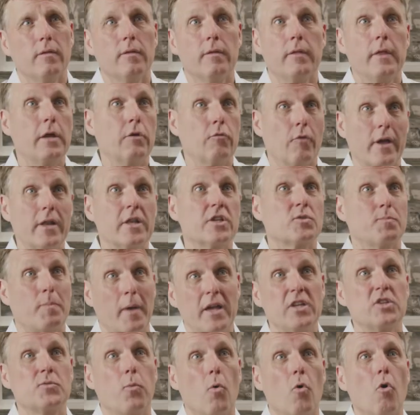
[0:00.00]
the greatest
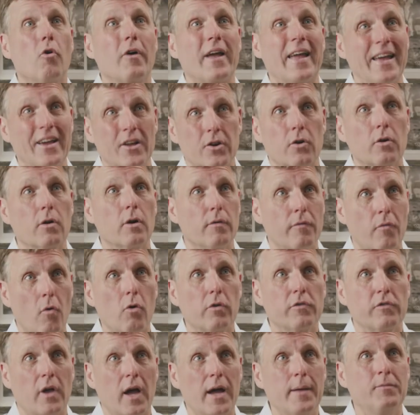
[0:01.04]
baseball hitter of all
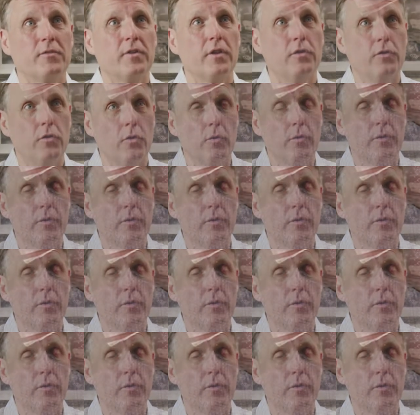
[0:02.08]
time to do